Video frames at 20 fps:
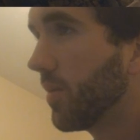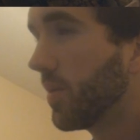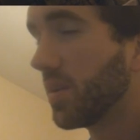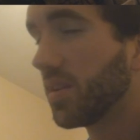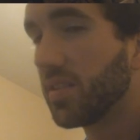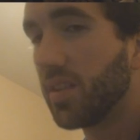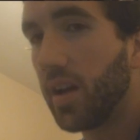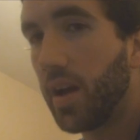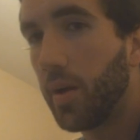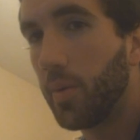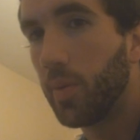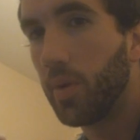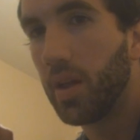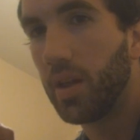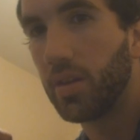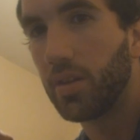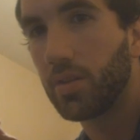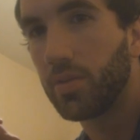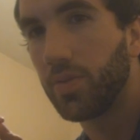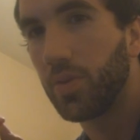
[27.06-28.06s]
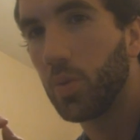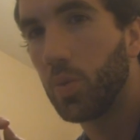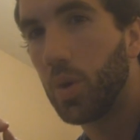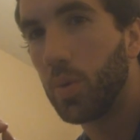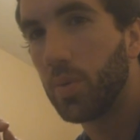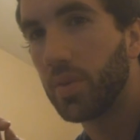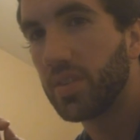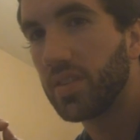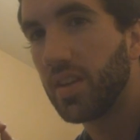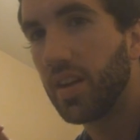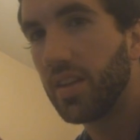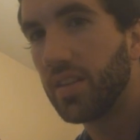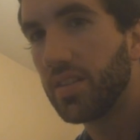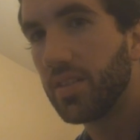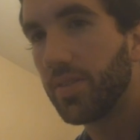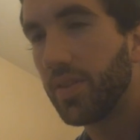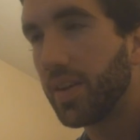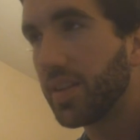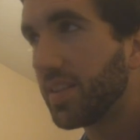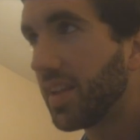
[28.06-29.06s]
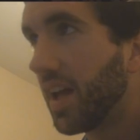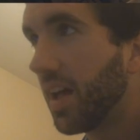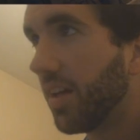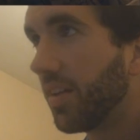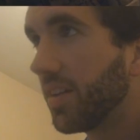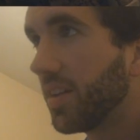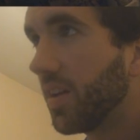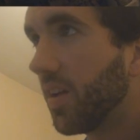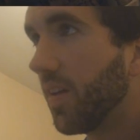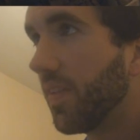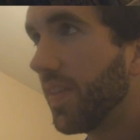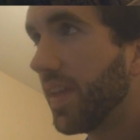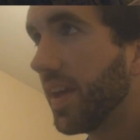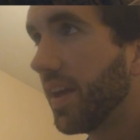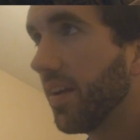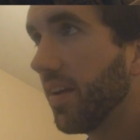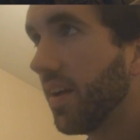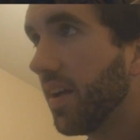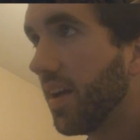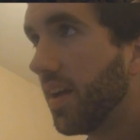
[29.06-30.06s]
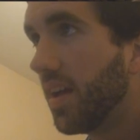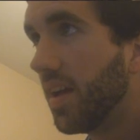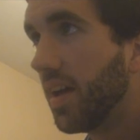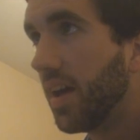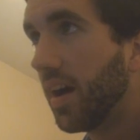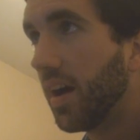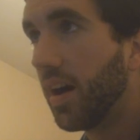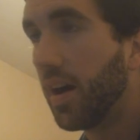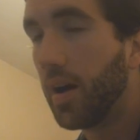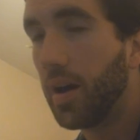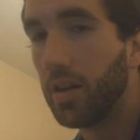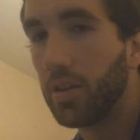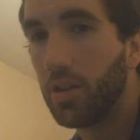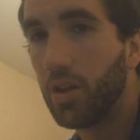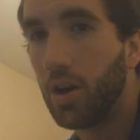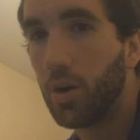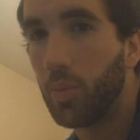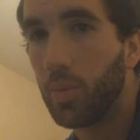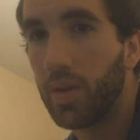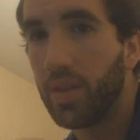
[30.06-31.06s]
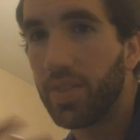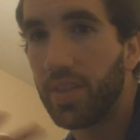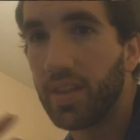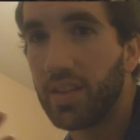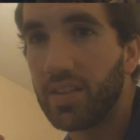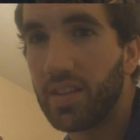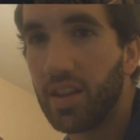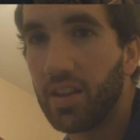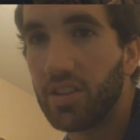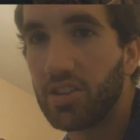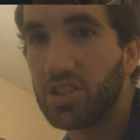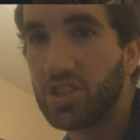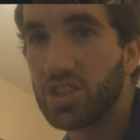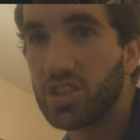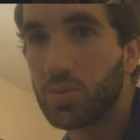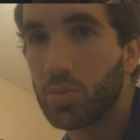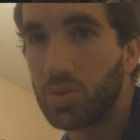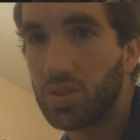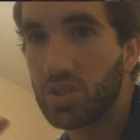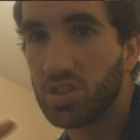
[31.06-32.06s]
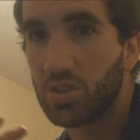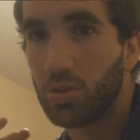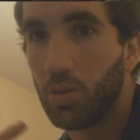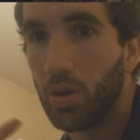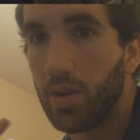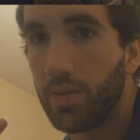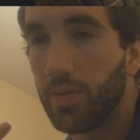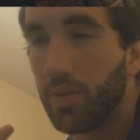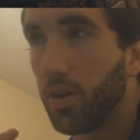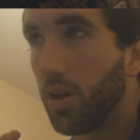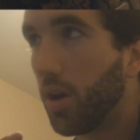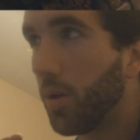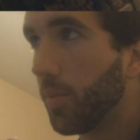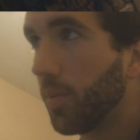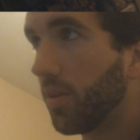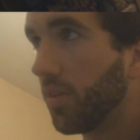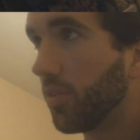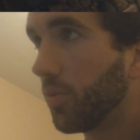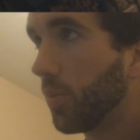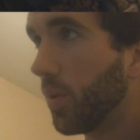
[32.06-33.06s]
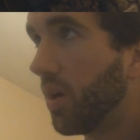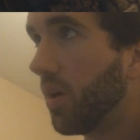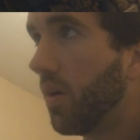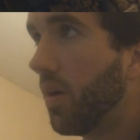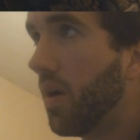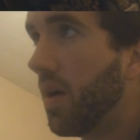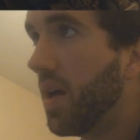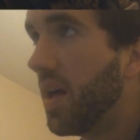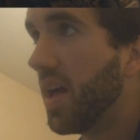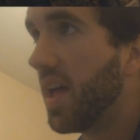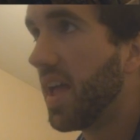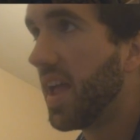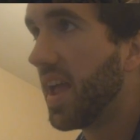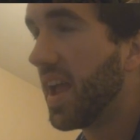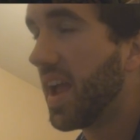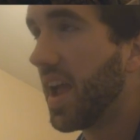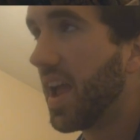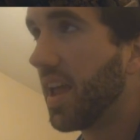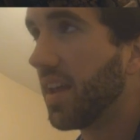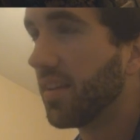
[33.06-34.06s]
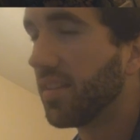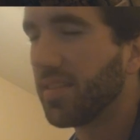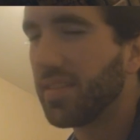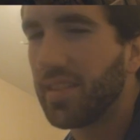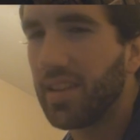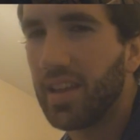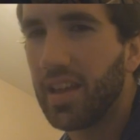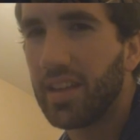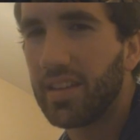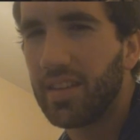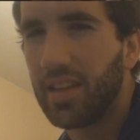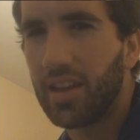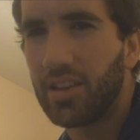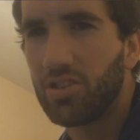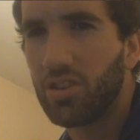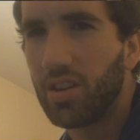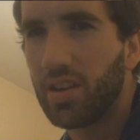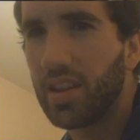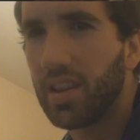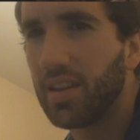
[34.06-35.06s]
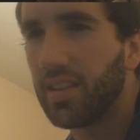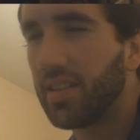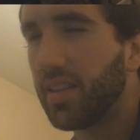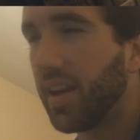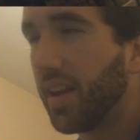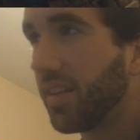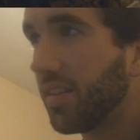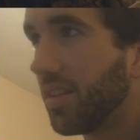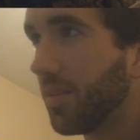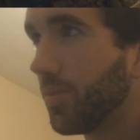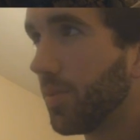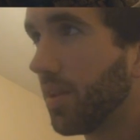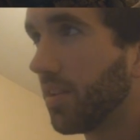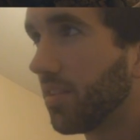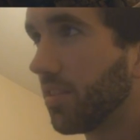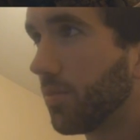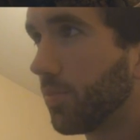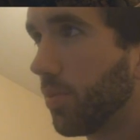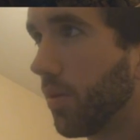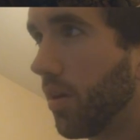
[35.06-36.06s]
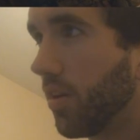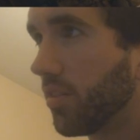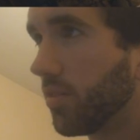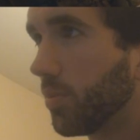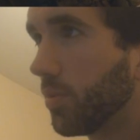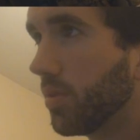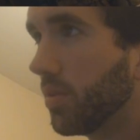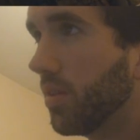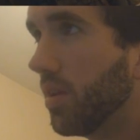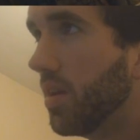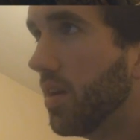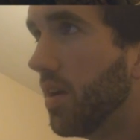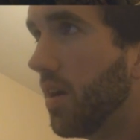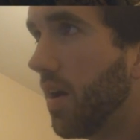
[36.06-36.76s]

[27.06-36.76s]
I looked for one with tons of vitality on there, along with intelligence, which is great for armor as well. And I try to get as high DPS as possible.